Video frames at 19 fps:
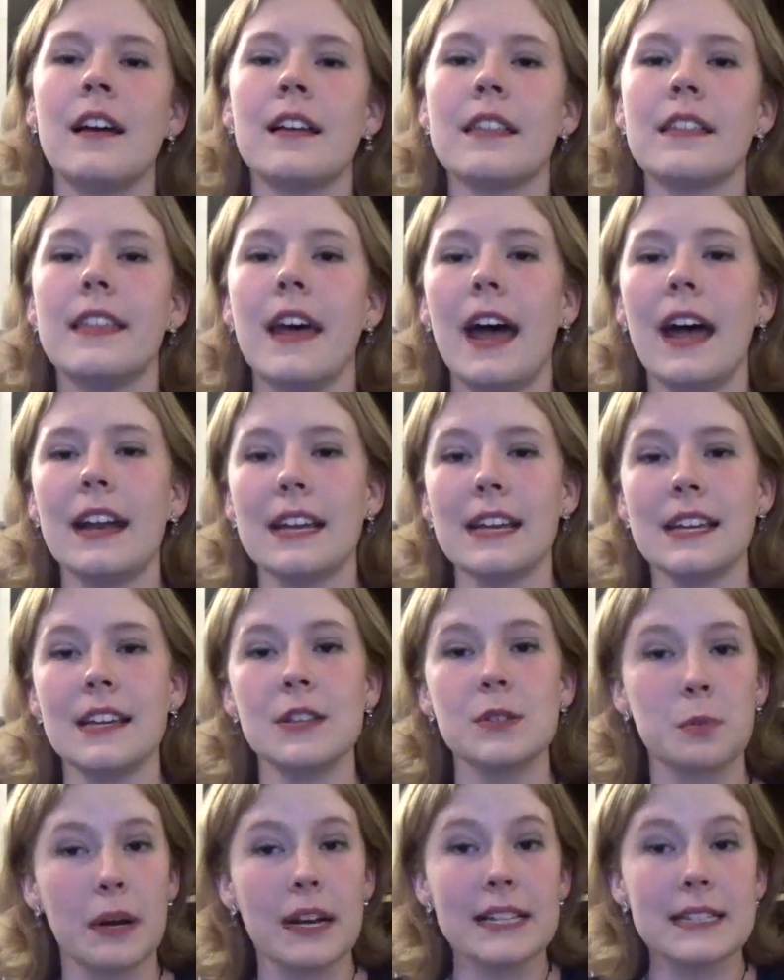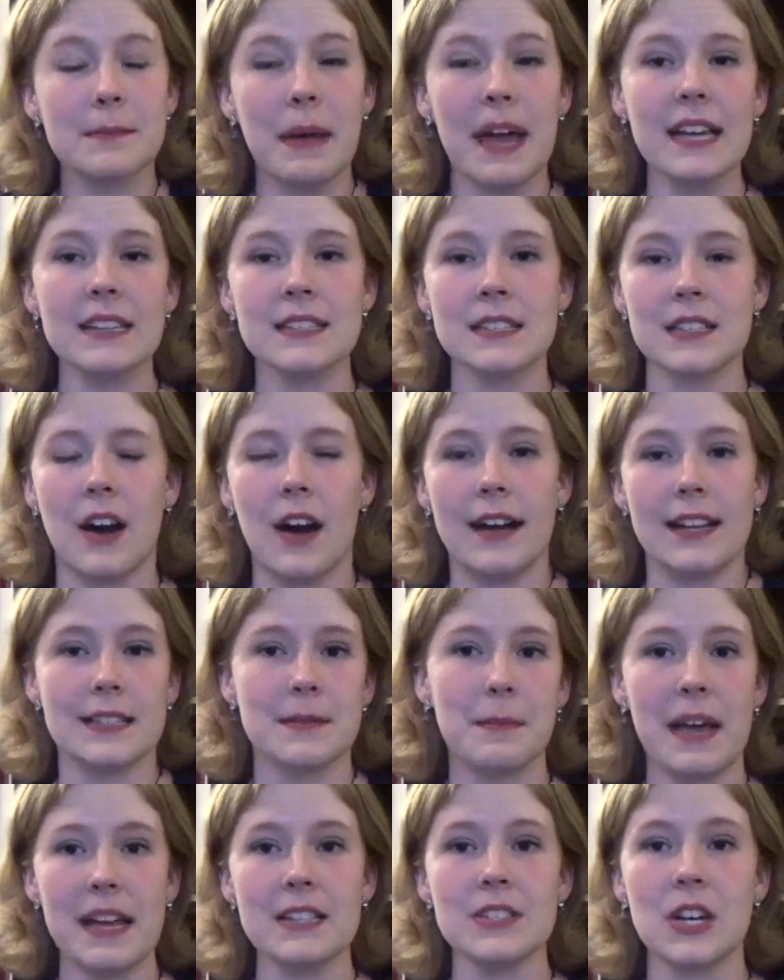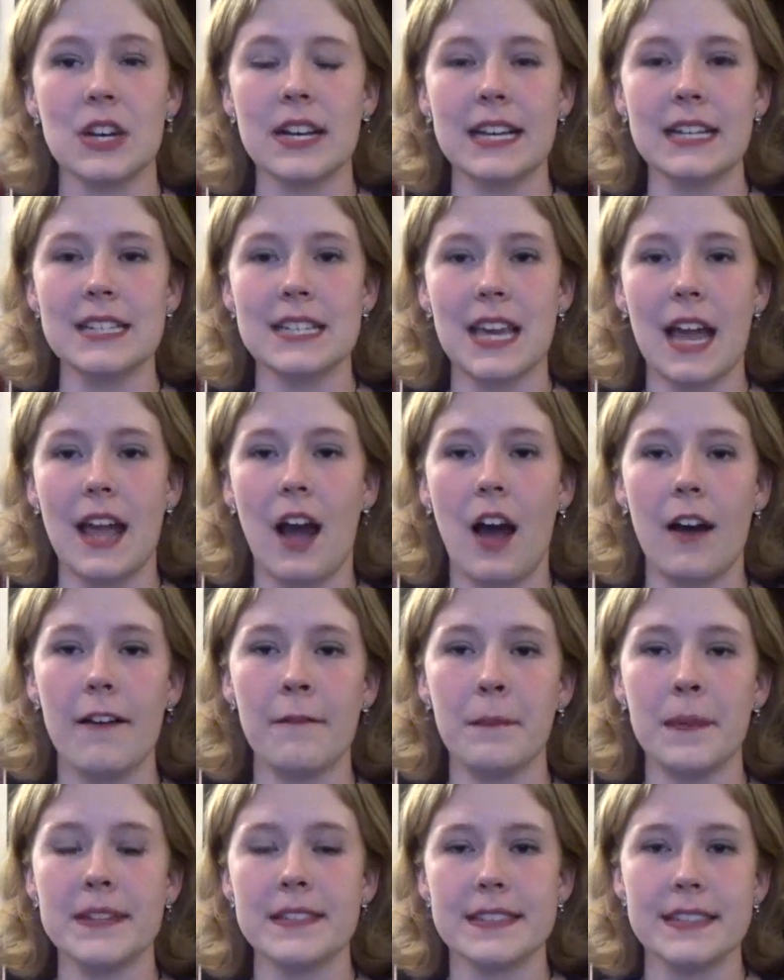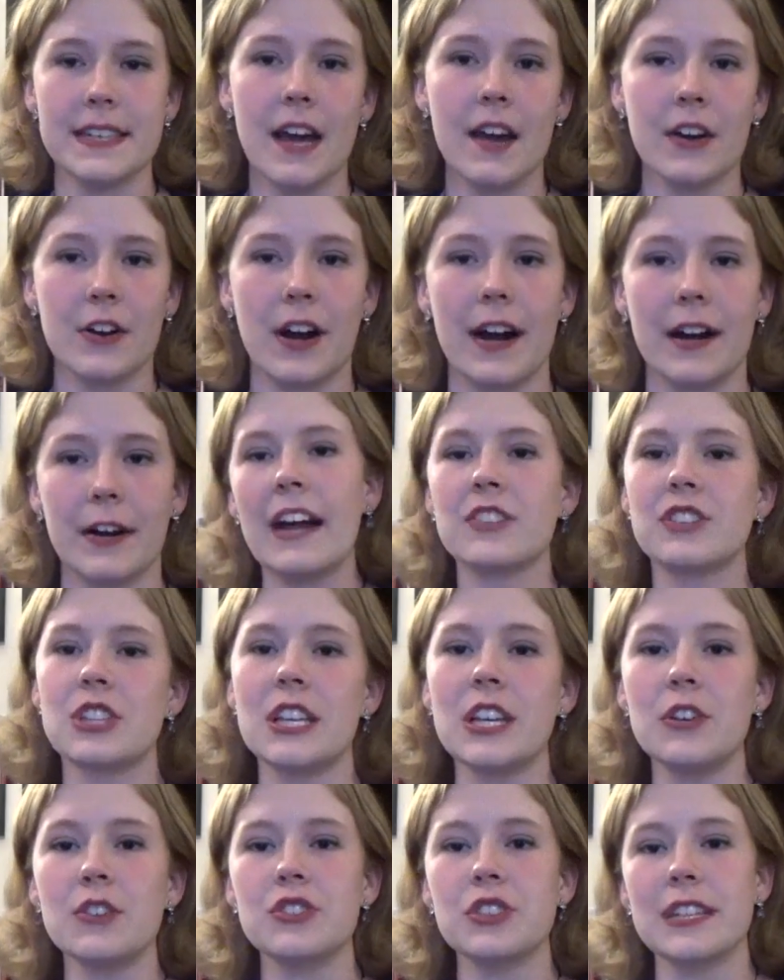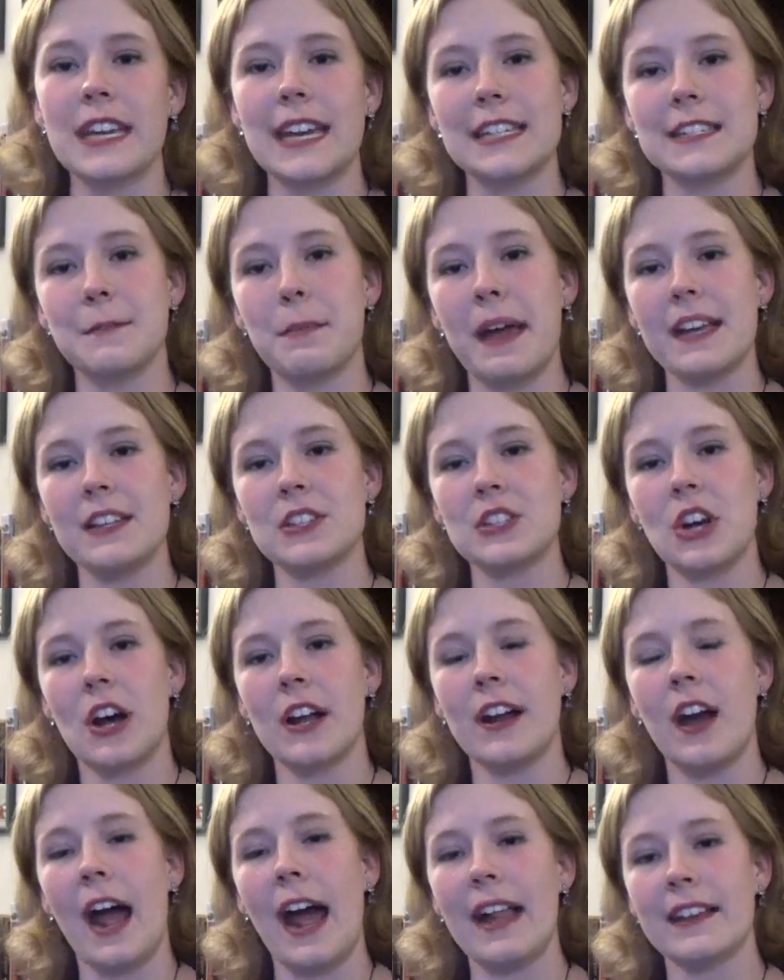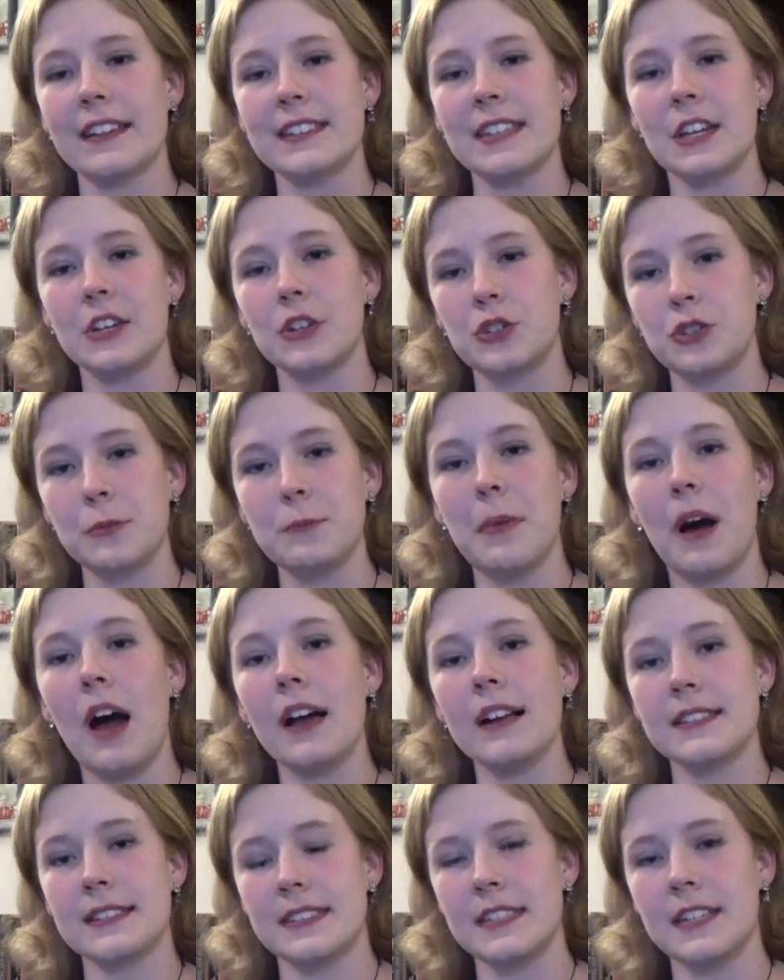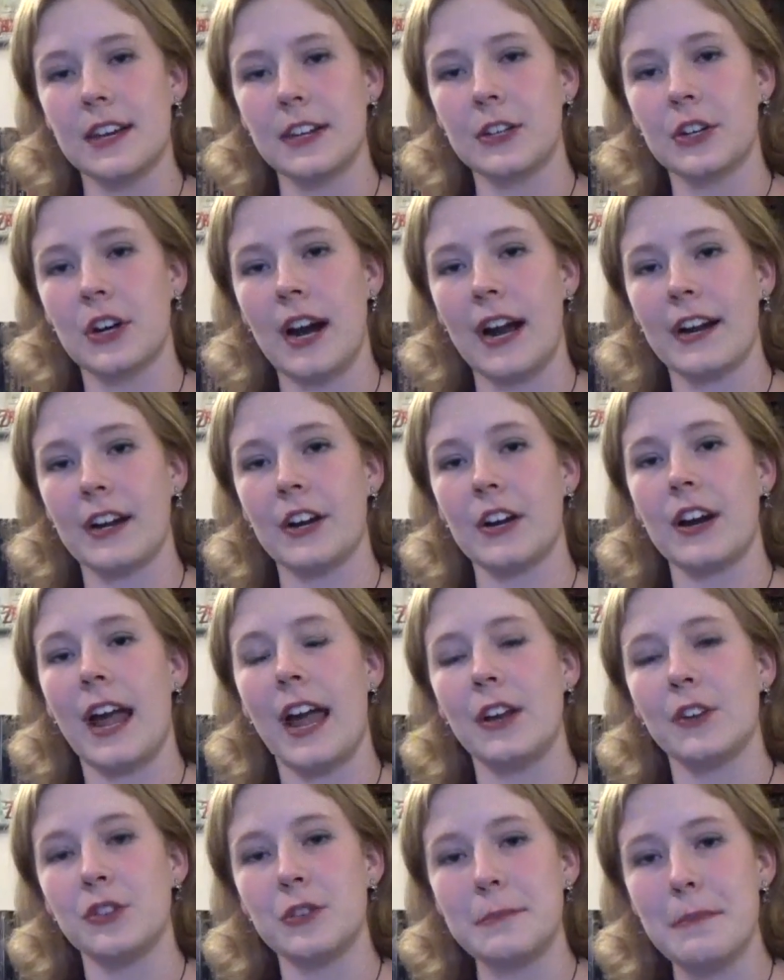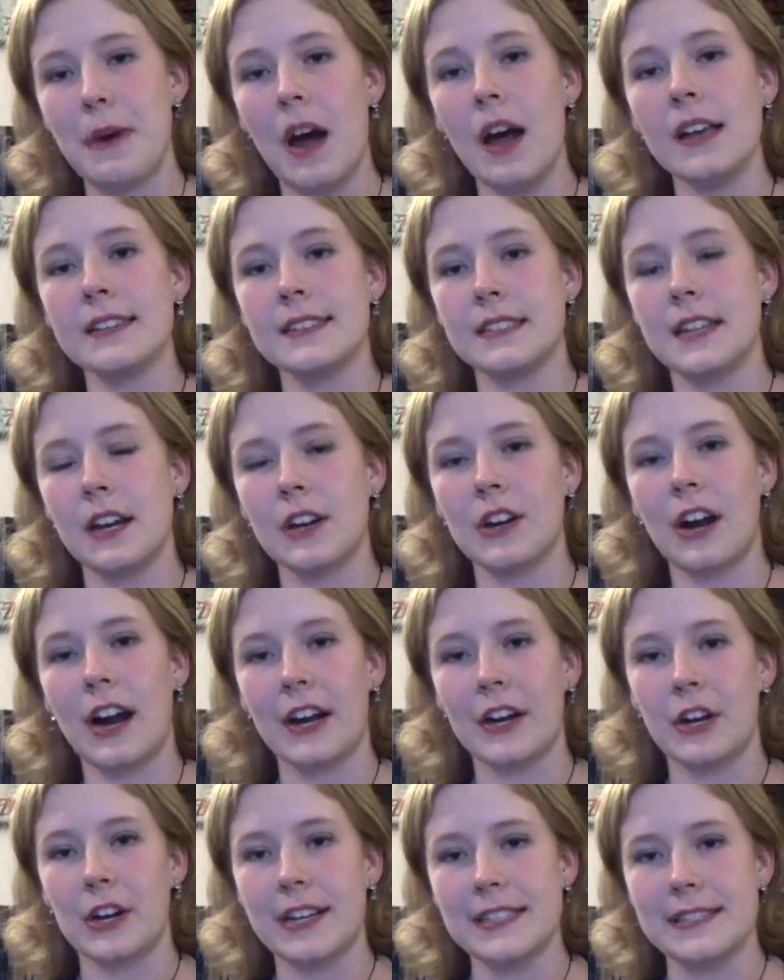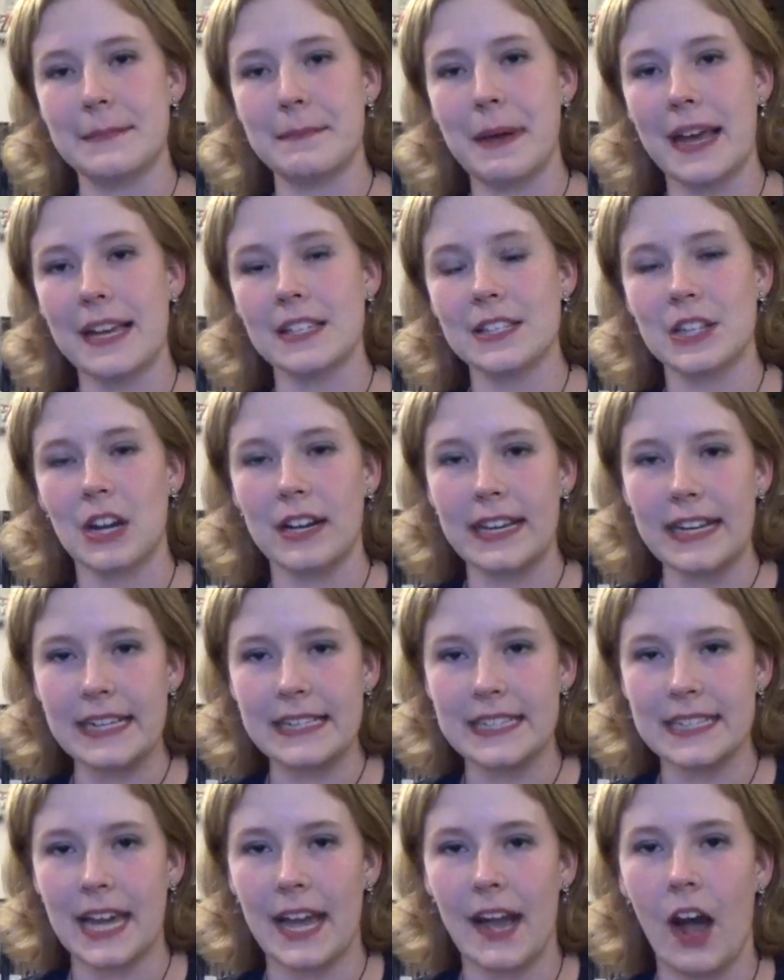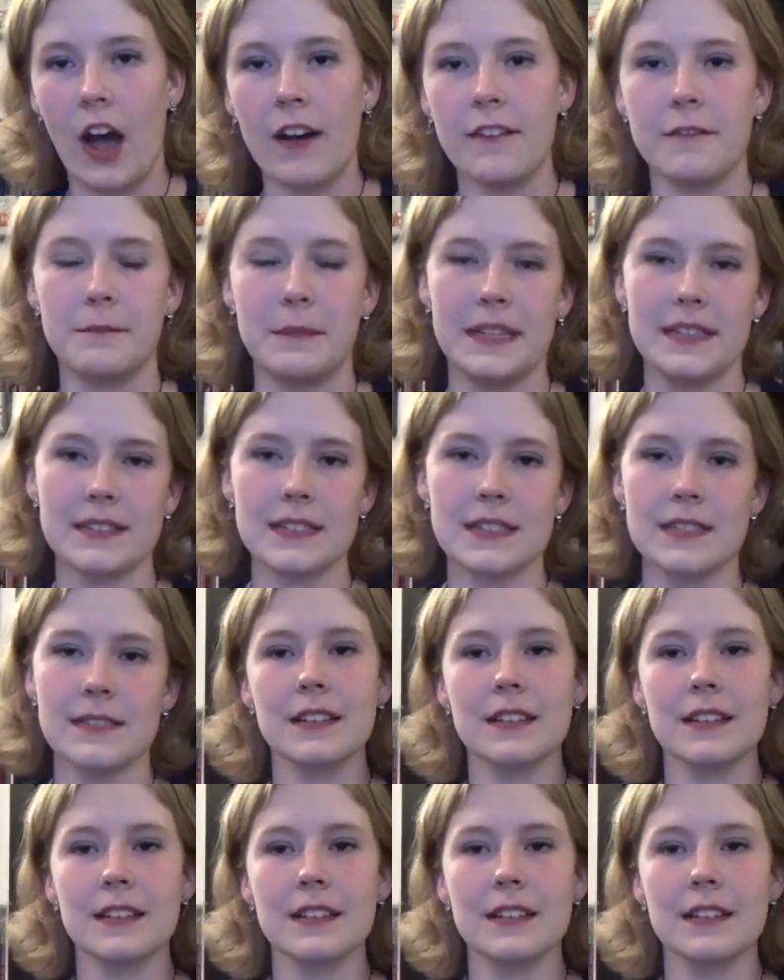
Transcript: That is what it's based on. It's based on E.T.A. Hoffmann's The Nutcracker. Actually, usually it's based on Alexander Dumas' The Nutcracker, and Dumas' Nutcracker is based on E.T.A. Hoffmann's.